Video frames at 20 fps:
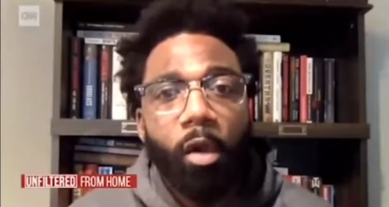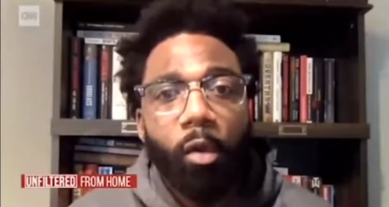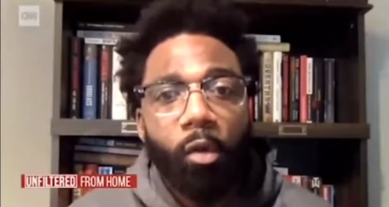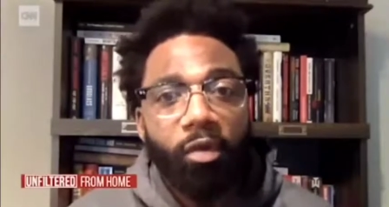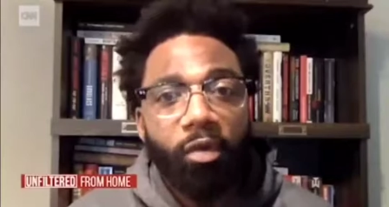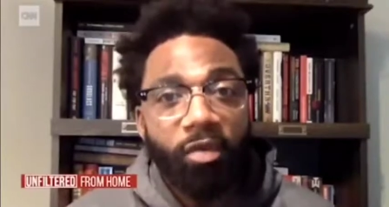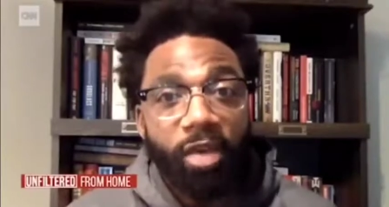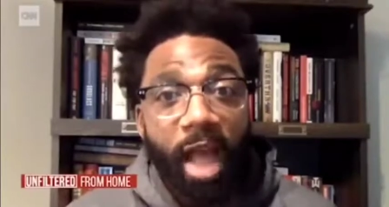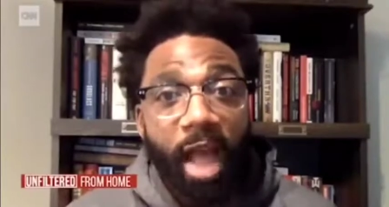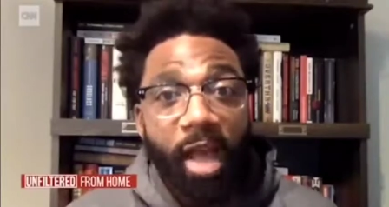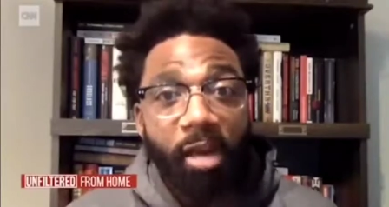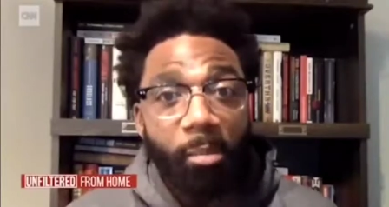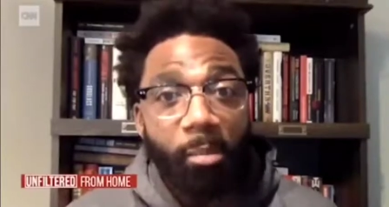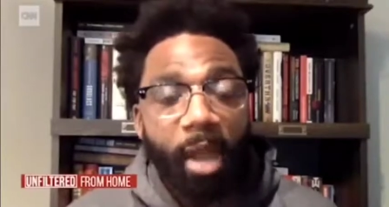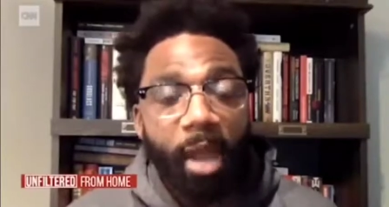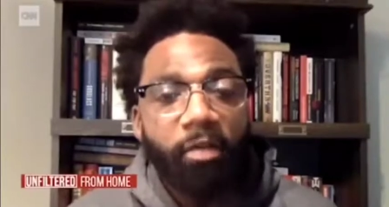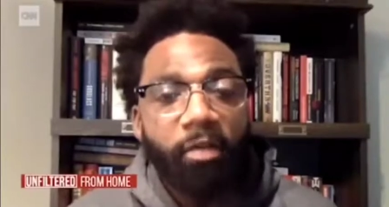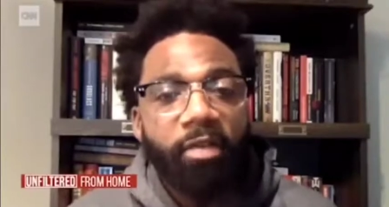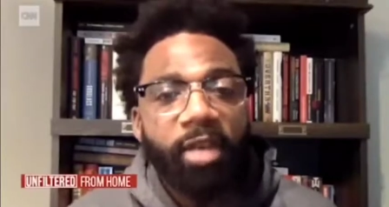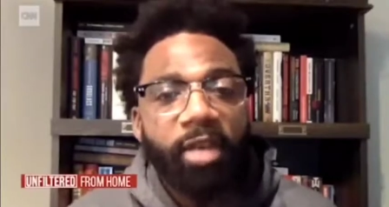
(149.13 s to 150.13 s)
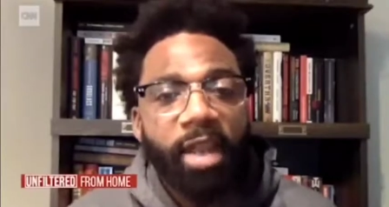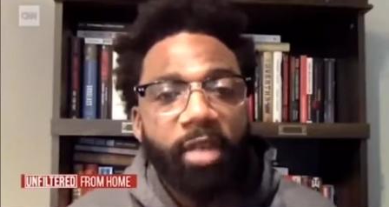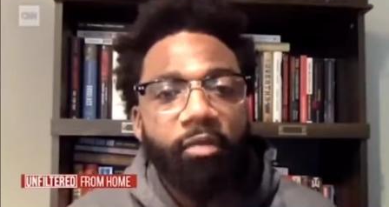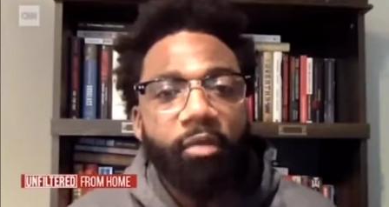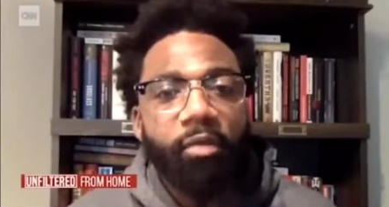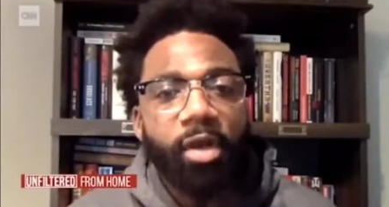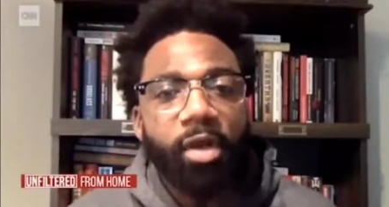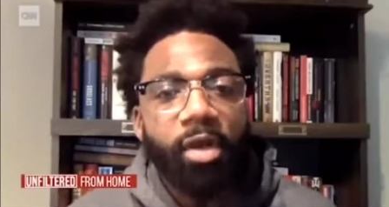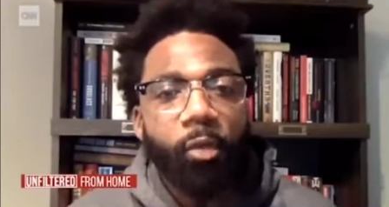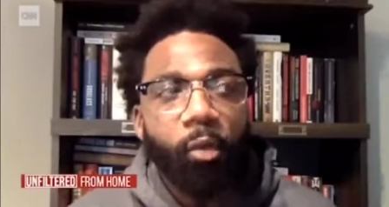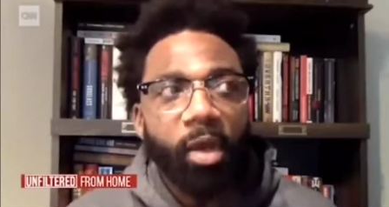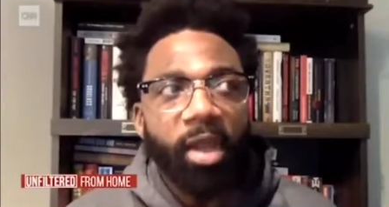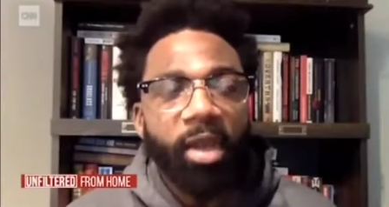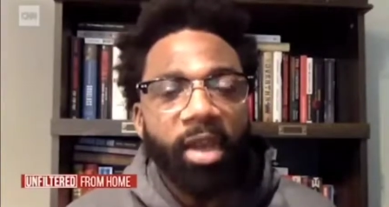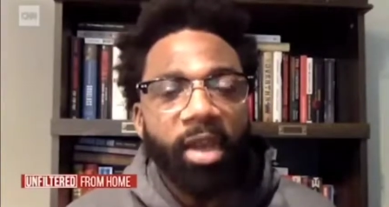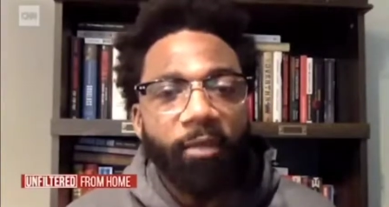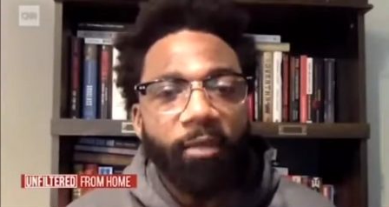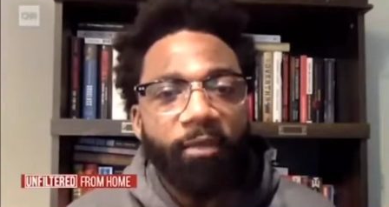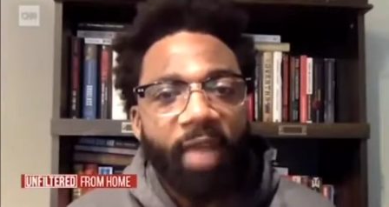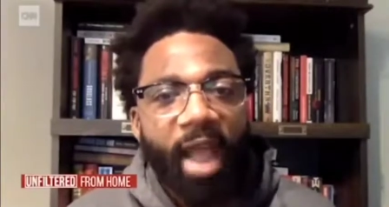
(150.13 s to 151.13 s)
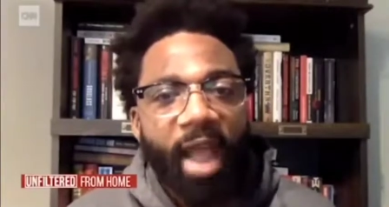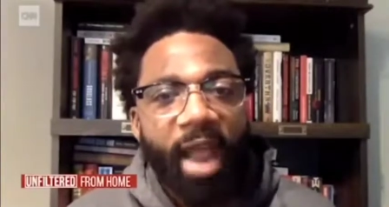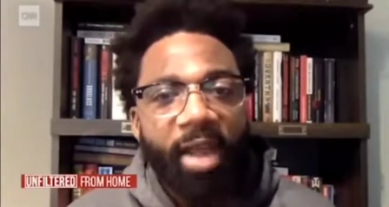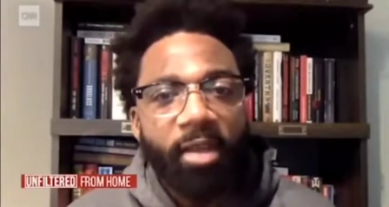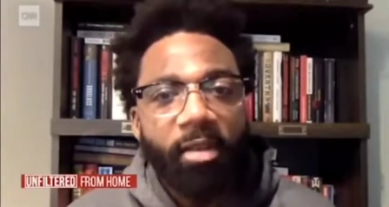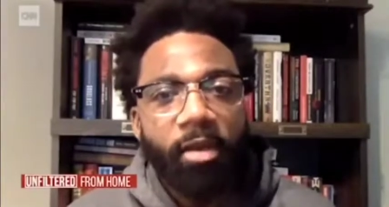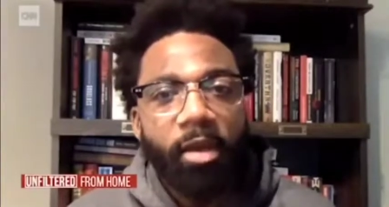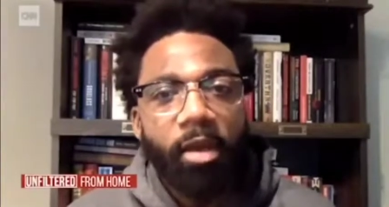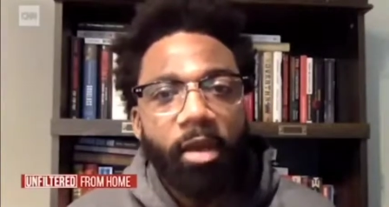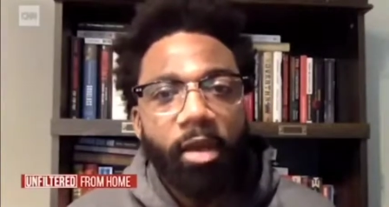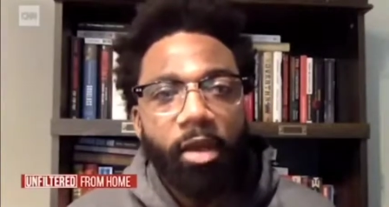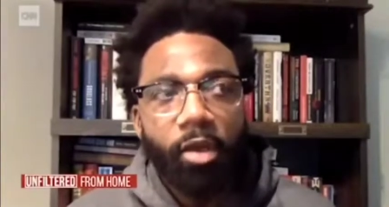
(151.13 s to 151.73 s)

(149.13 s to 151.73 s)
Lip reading: was not about slavery, when in fact,